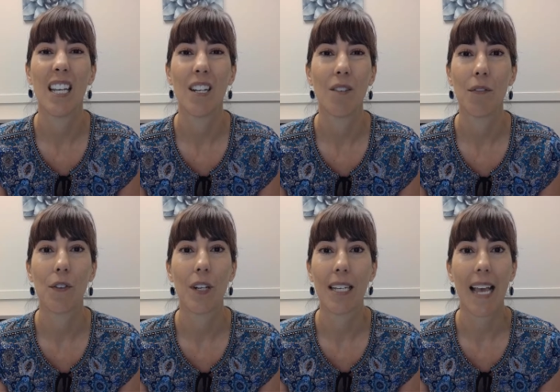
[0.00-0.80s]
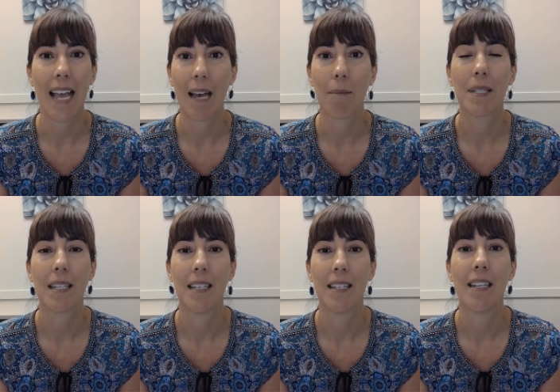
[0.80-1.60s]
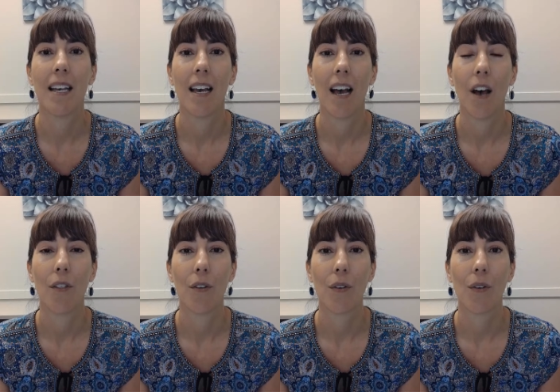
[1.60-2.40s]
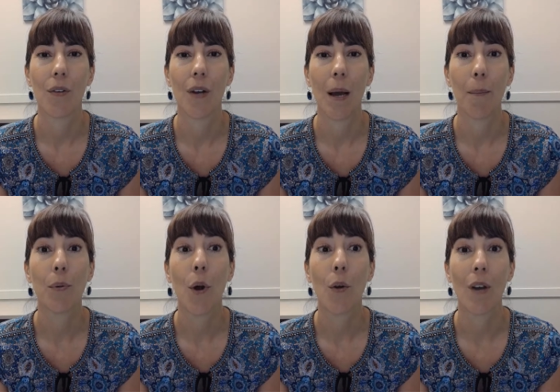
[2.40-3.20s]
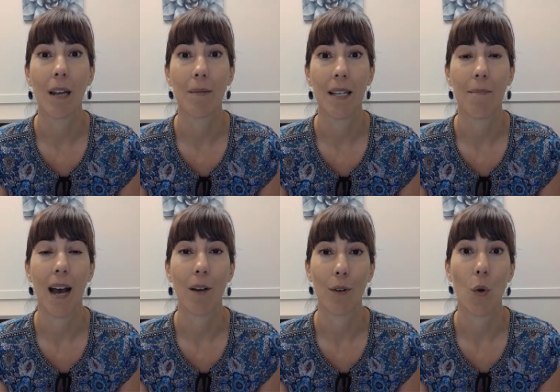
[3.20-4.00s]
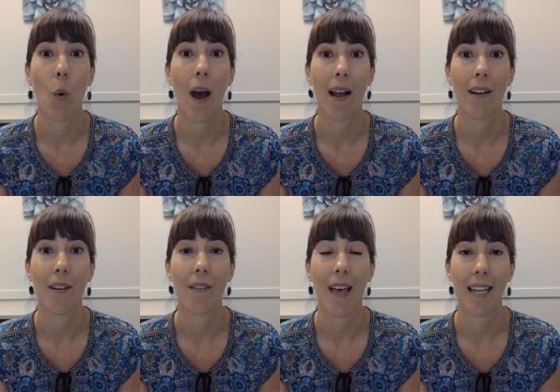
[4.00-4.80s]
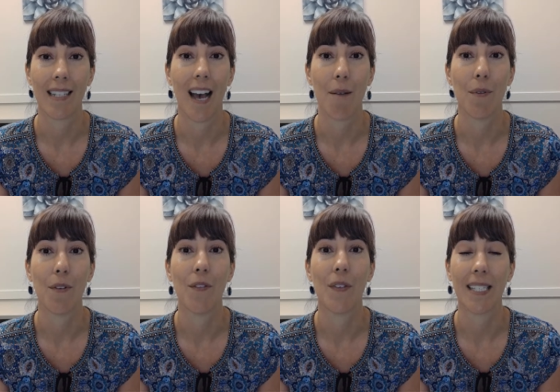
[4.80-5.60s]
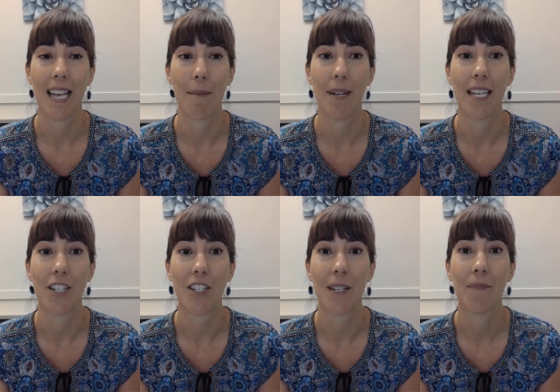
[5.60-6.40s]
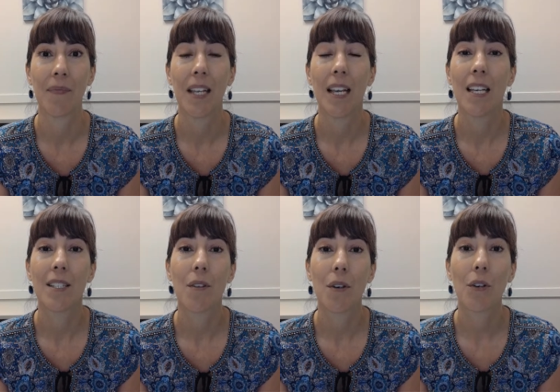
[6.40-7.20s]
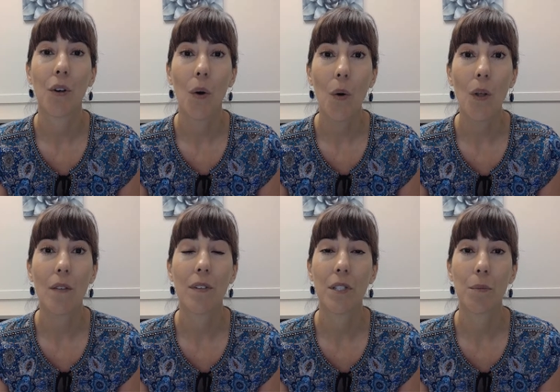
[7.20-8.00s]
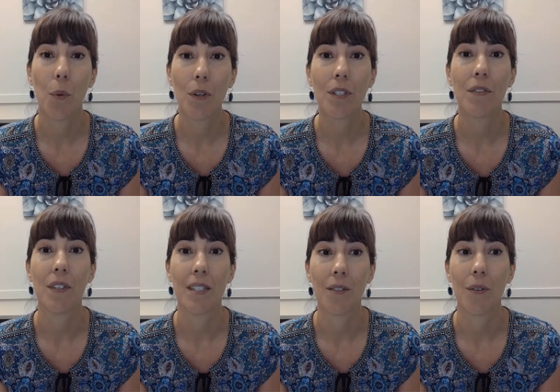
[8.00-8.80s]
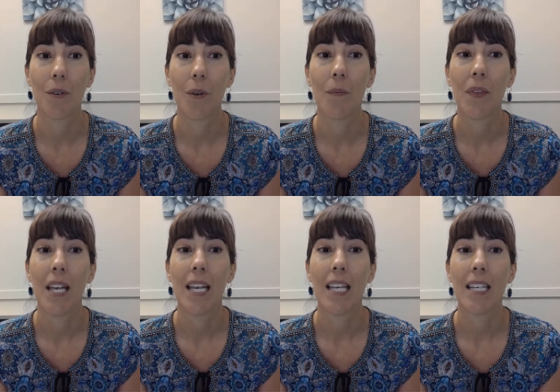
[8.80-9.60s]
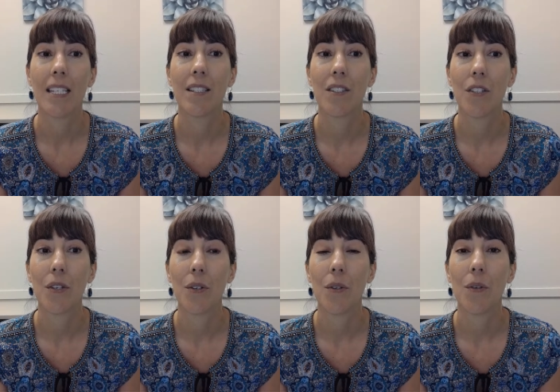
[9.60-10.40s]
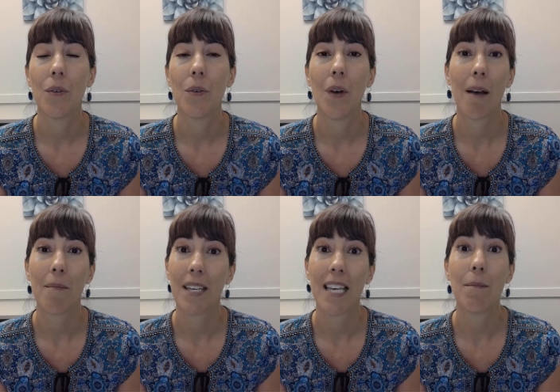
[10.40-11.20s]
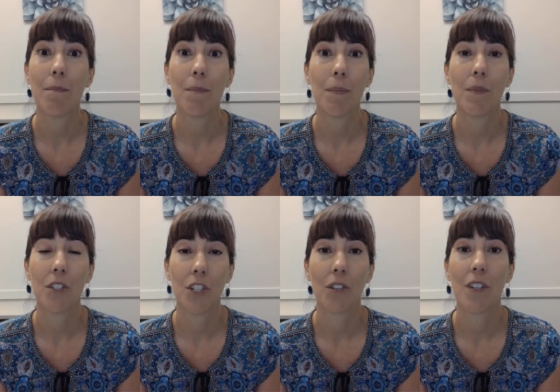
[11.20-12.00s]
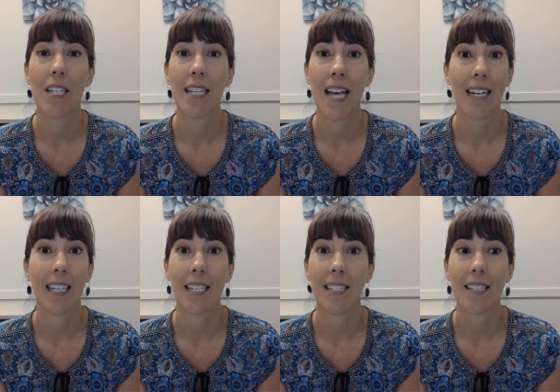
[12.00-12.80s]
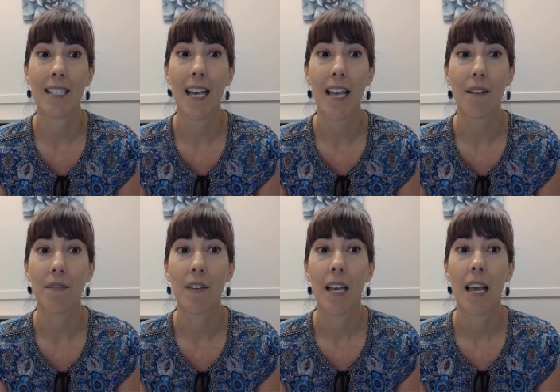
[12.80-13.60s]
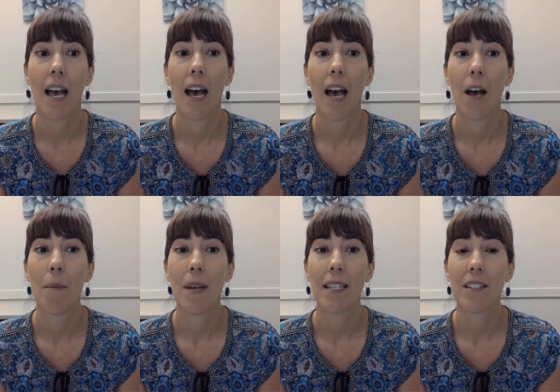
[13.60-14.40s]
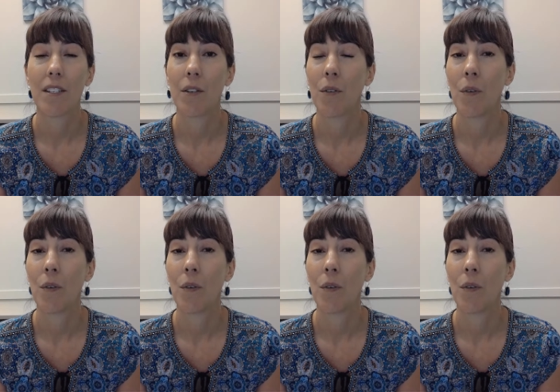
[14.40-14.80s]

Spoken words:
different camps and other programs that might require that type of examination. So the goal of a sports physical is to keep children and adolescents safe. It's to